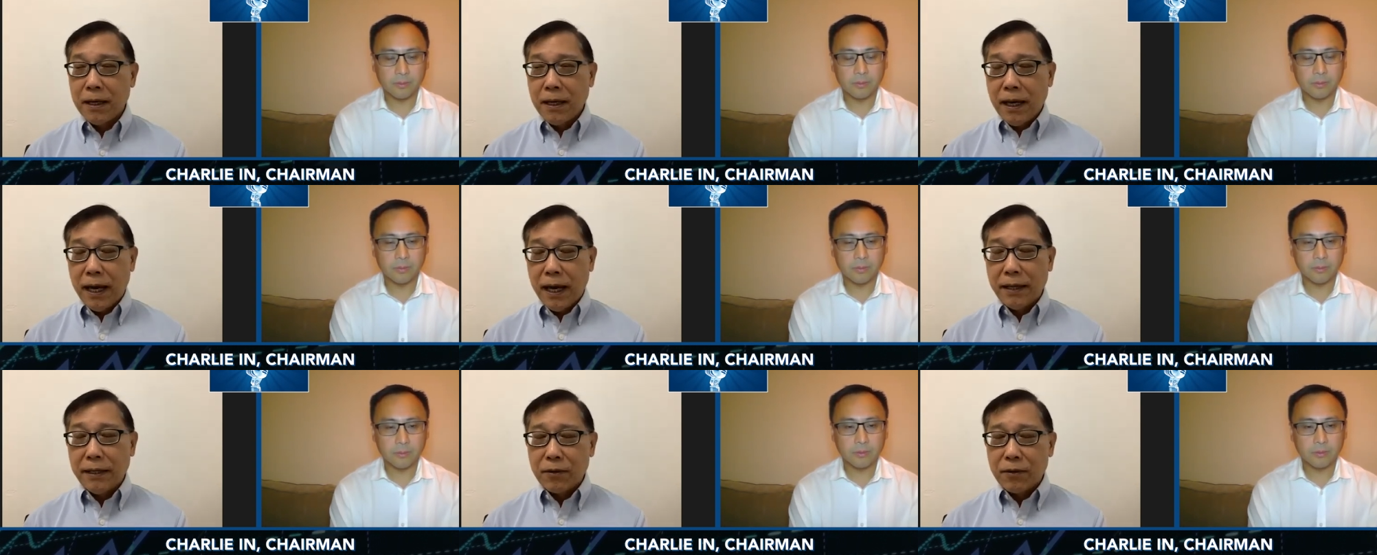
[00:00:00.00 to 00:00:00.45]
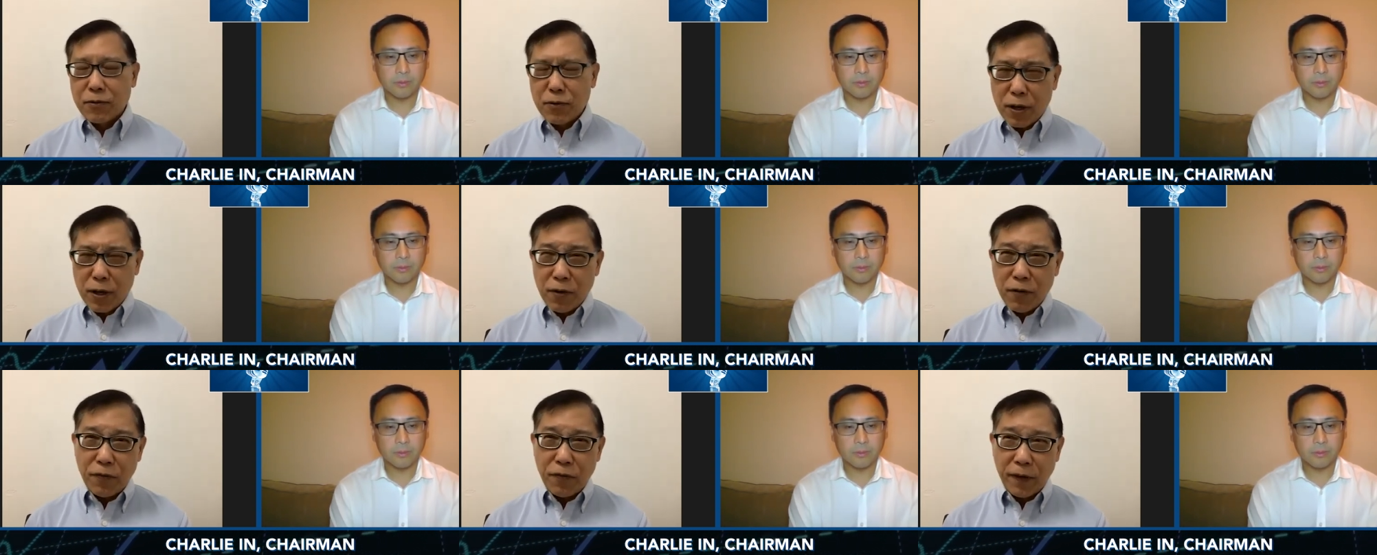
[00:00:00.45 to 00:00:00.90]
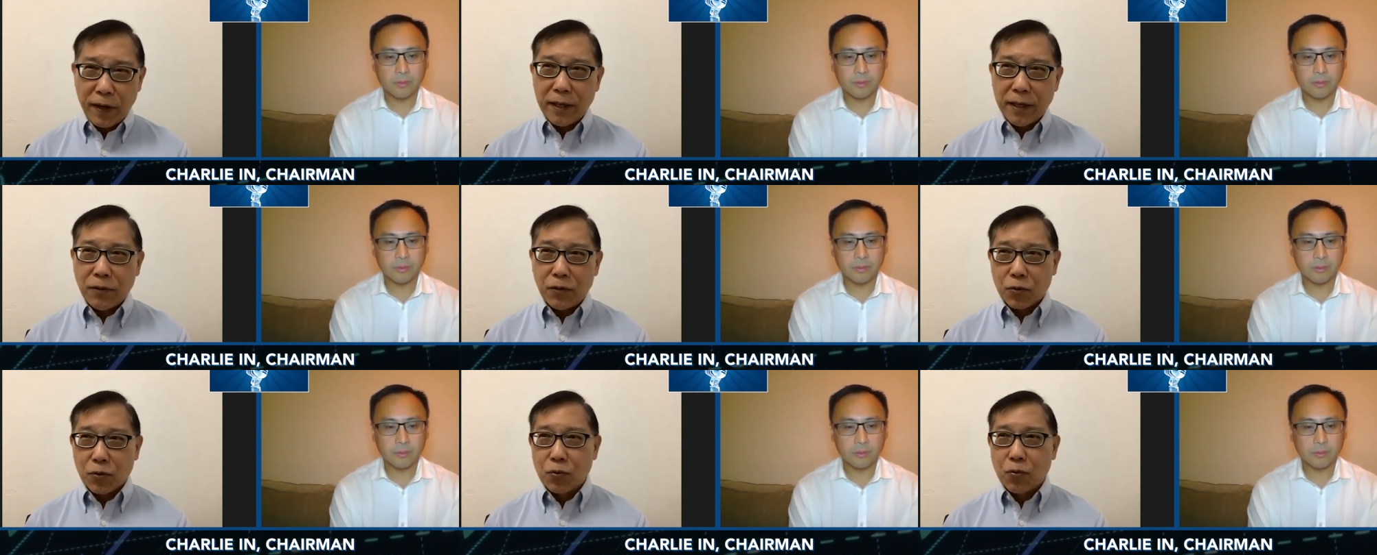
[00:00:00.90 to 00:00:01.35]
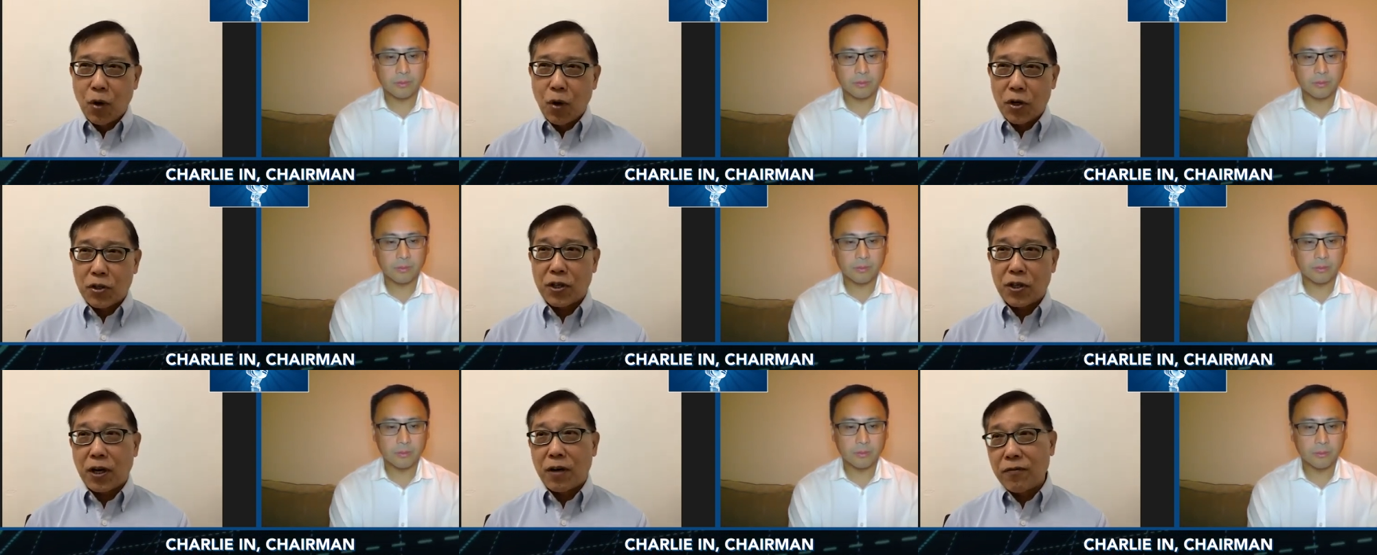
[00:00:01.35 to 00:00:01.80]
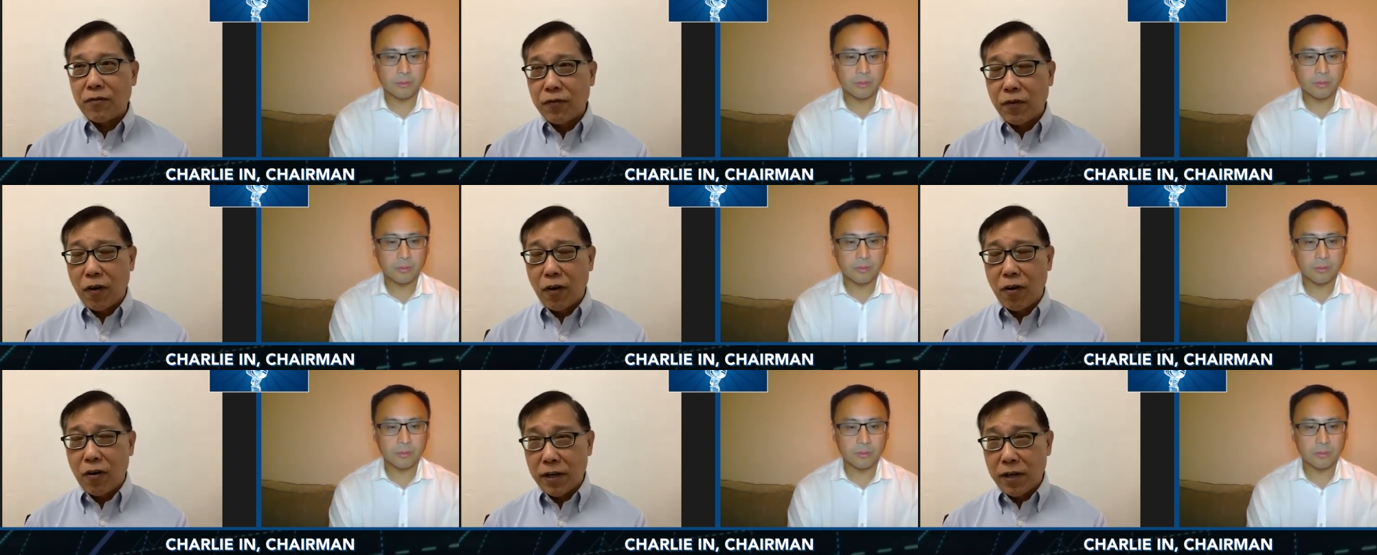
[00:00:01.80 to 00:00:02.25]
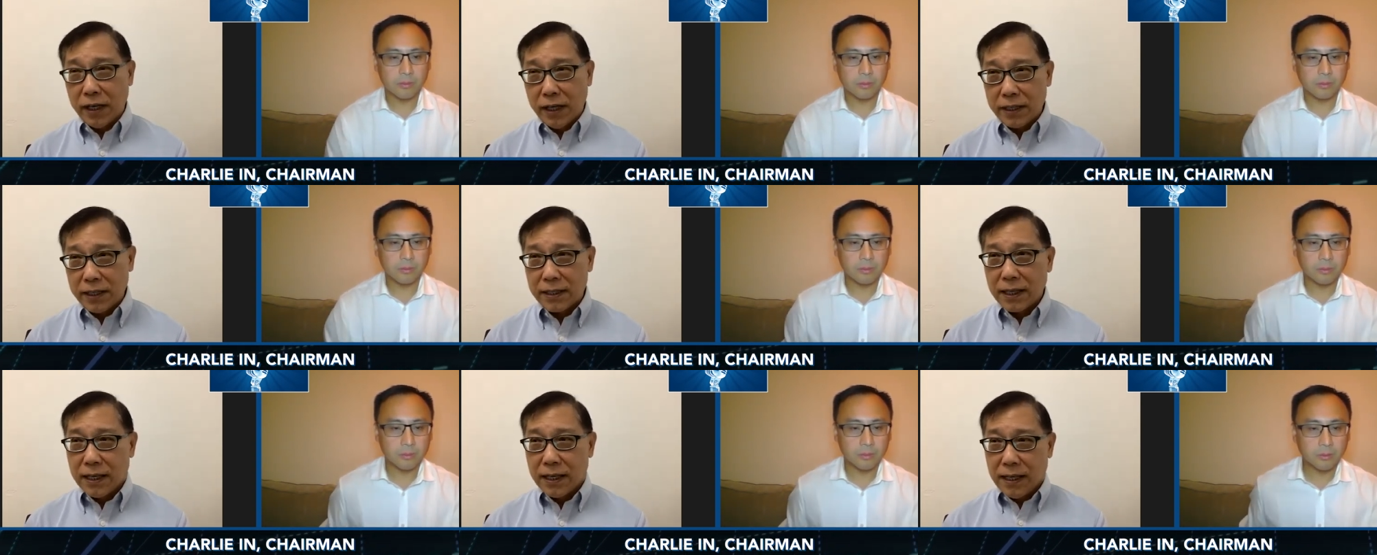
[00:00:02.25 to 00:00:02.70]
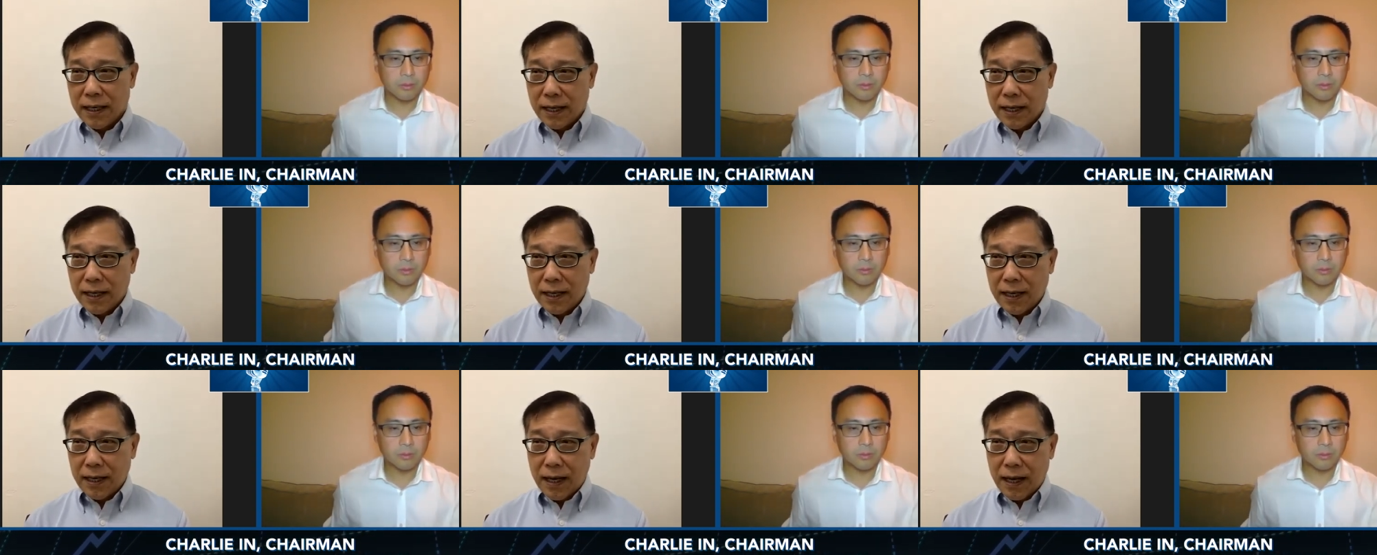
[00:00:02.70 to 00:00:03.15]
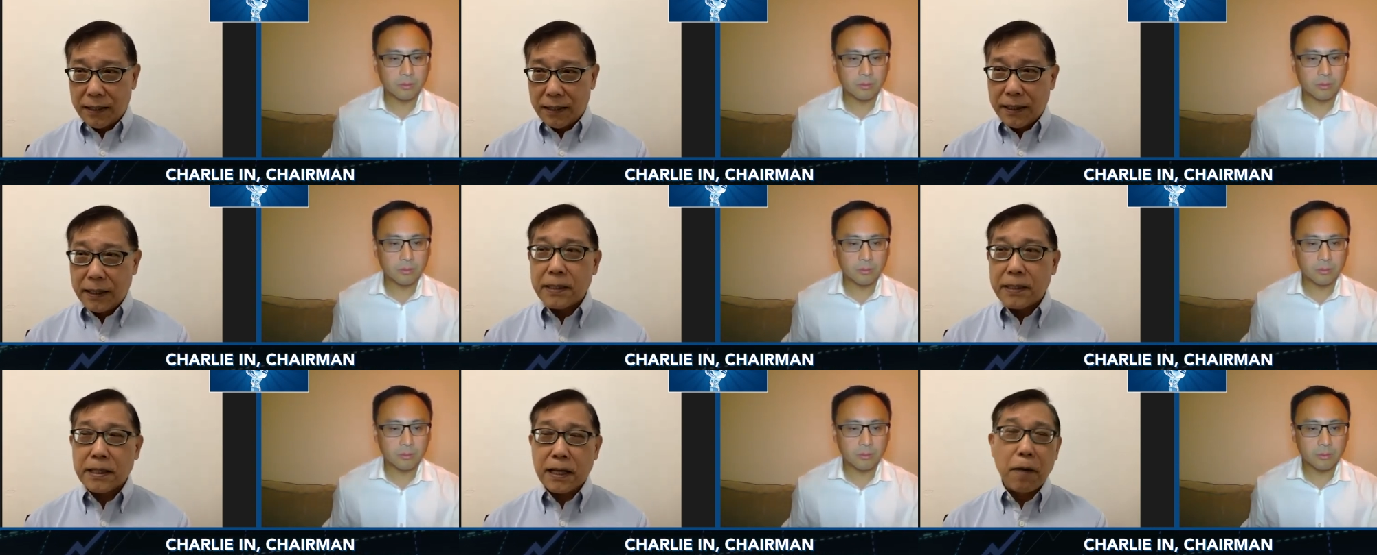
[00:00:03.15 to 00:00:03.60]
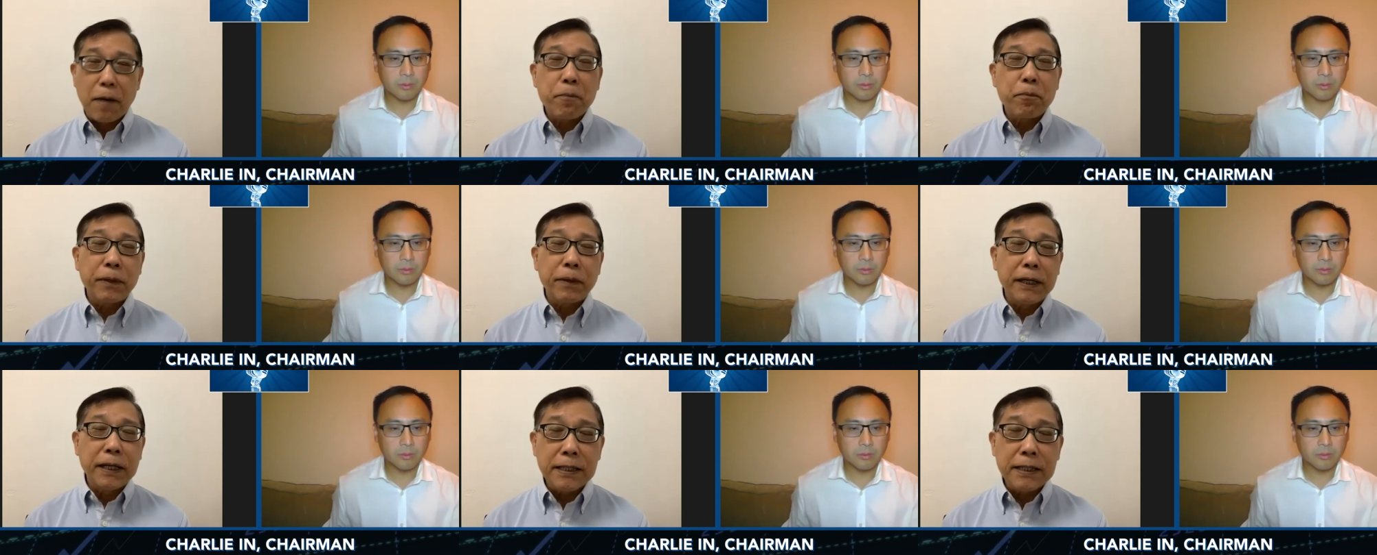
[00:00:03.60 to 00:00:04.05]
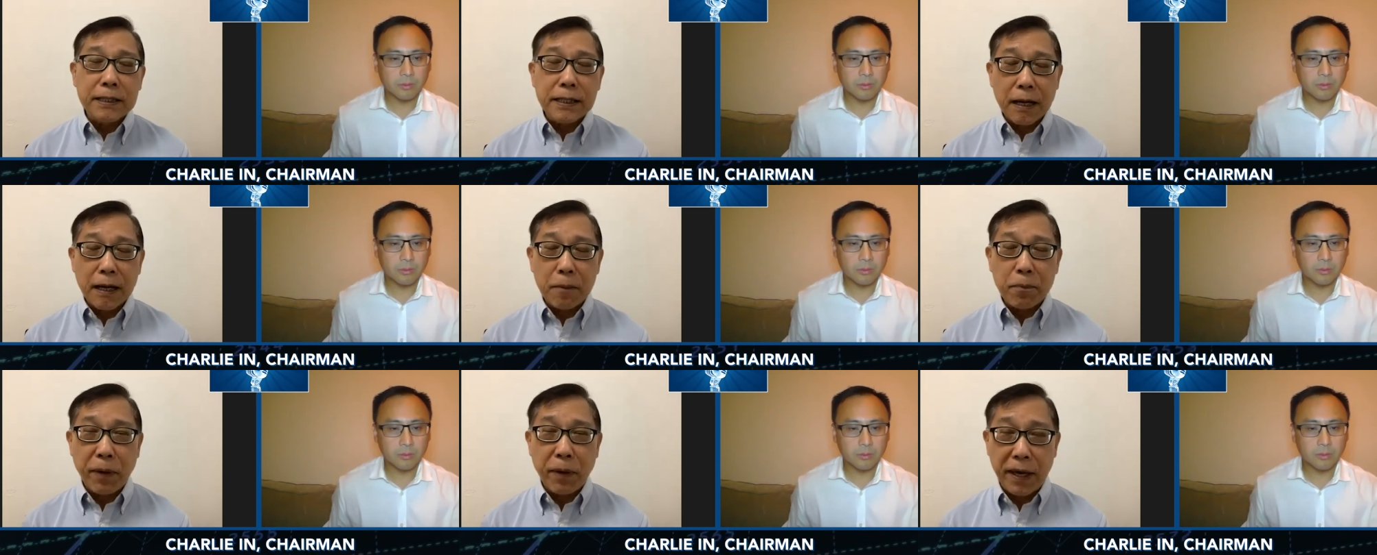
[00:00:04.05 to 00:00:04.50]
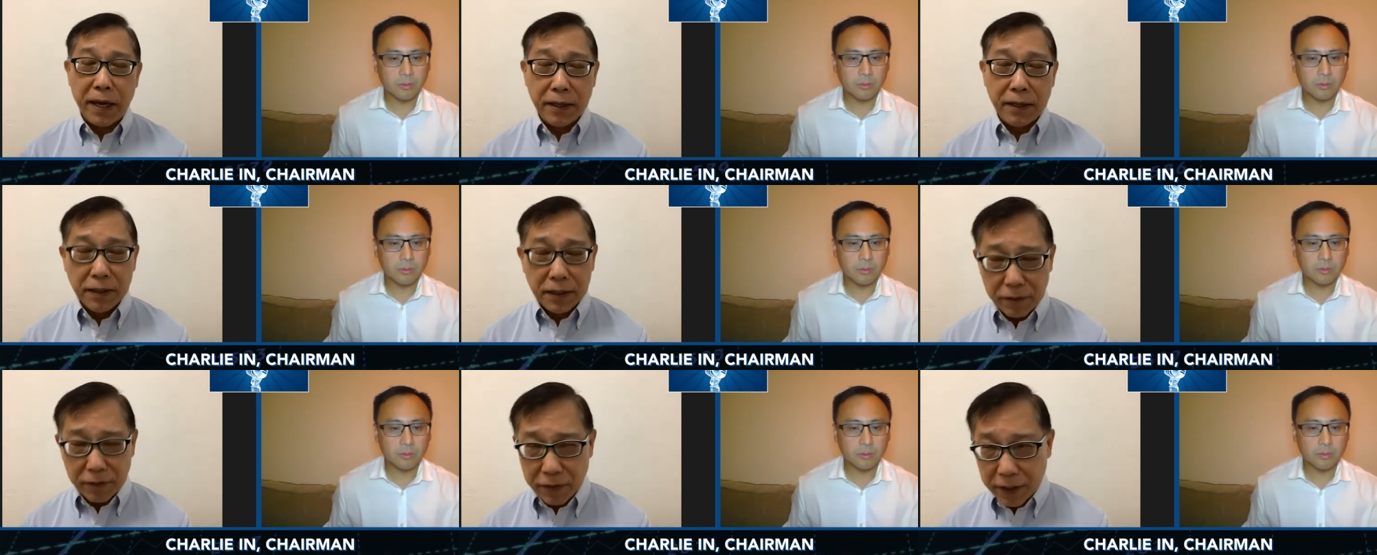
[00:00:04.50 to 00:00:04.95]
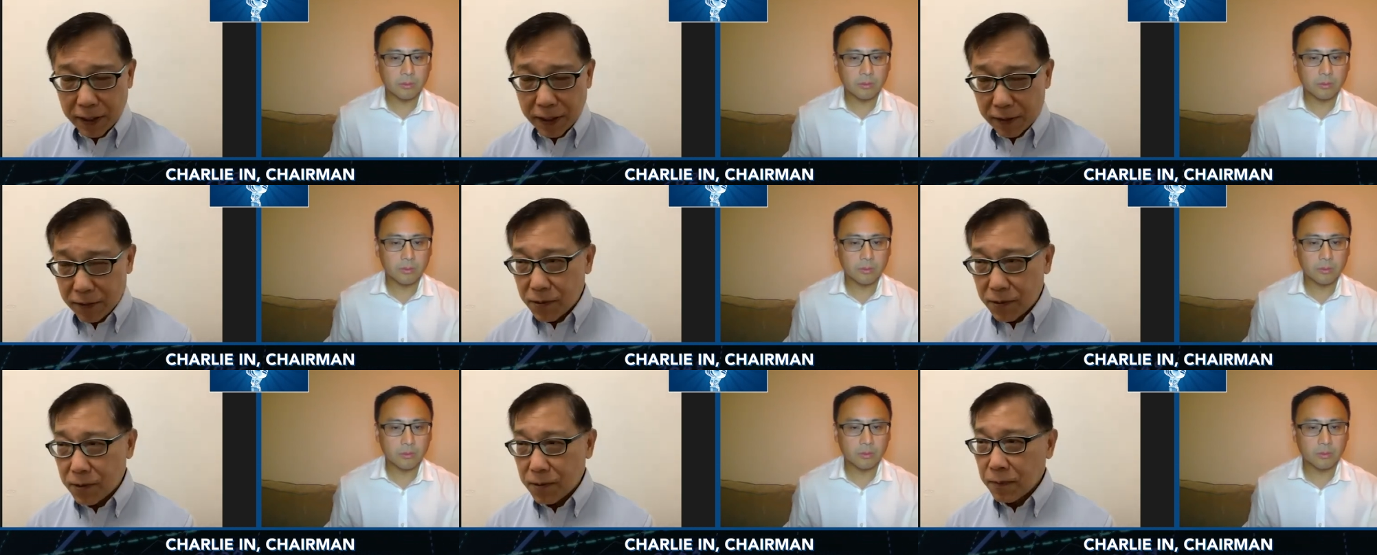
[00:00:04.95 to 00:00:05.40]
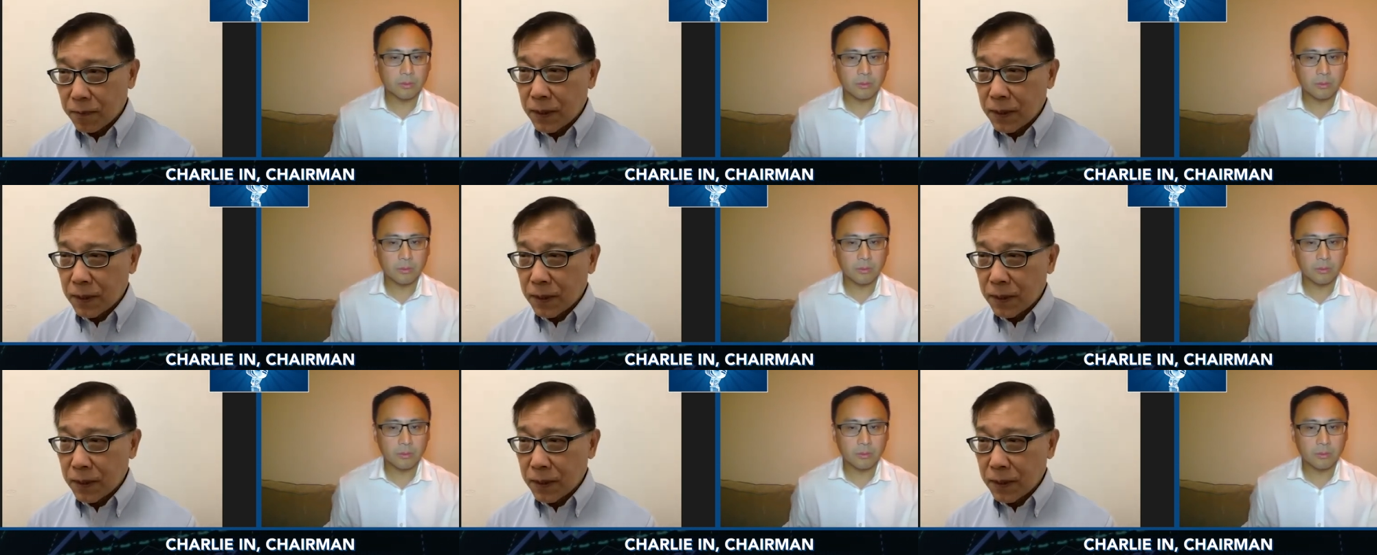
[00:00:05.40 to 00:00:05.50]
Speaker 1: And the real thing to watch out for is, are these companies paying dividends?